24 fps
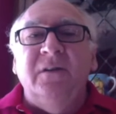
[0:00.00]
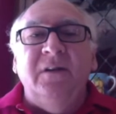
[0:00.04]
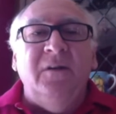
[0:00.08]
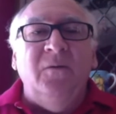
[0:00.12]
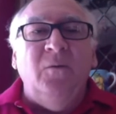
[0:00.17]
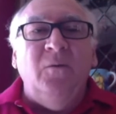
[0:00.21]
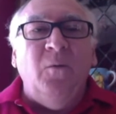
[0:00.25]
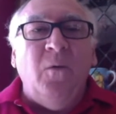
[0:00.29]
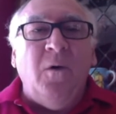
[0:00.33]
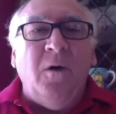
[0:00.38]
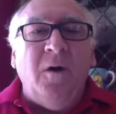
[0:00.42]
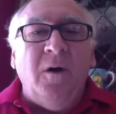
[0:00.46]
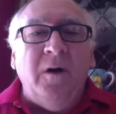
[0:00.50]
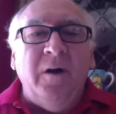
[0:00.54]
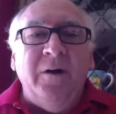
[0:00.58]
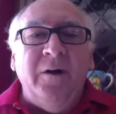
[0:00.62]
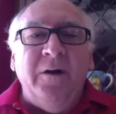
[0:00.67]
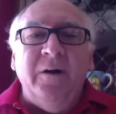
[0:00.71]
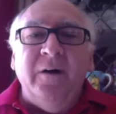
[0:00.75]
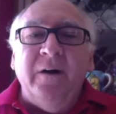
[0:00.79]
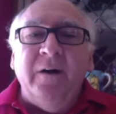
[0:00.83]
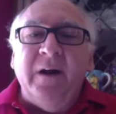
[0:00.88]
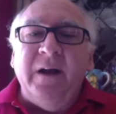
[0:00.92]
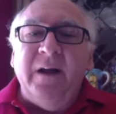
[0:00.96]
in
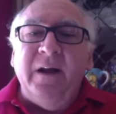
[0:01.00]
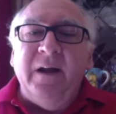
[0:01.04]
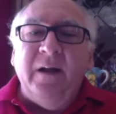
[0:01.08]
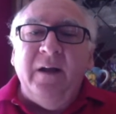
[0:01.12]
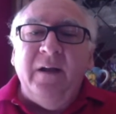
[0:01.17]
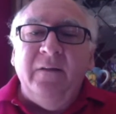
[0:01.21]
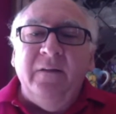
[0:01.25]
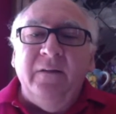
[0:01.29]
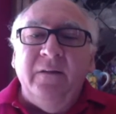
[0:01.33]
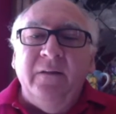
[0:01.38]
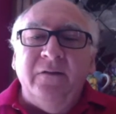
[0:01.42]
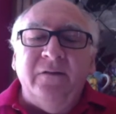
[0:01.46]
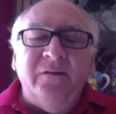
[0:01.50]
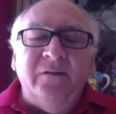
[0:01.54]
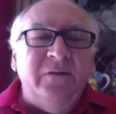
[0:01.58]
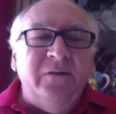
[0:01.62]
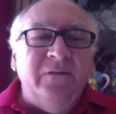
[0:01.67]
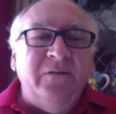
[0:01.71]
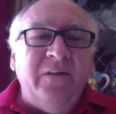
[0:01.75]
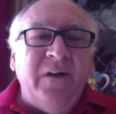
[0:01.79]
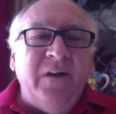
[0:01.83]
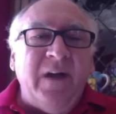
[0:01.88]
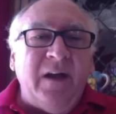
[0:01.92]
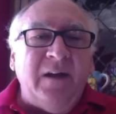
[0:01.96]
water and the
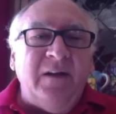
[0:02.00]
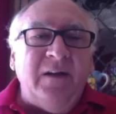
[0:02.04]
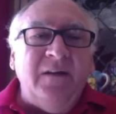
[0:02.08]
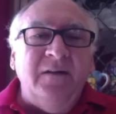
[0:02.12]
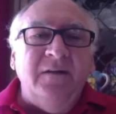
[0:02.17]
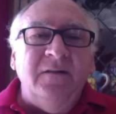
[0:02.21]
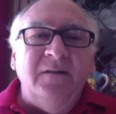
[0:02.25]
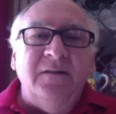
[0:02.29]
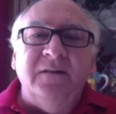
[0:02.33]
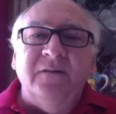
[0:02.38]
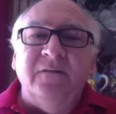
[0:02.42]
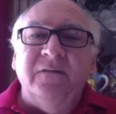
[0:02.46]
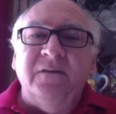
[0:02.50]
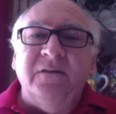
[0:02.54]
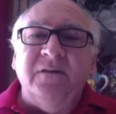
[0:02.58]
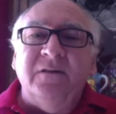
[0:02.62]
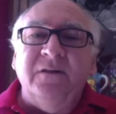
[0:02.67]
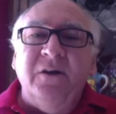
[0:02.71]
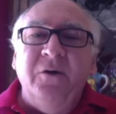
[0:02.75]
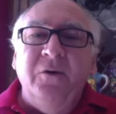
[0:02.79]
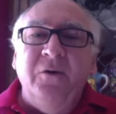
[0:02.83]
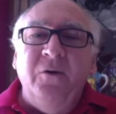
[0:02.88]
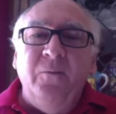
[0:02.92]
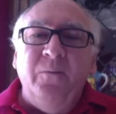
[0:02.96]
surfactants of
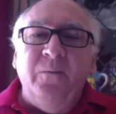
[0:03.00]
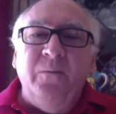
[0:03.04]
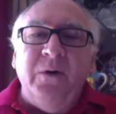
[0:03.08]
soap.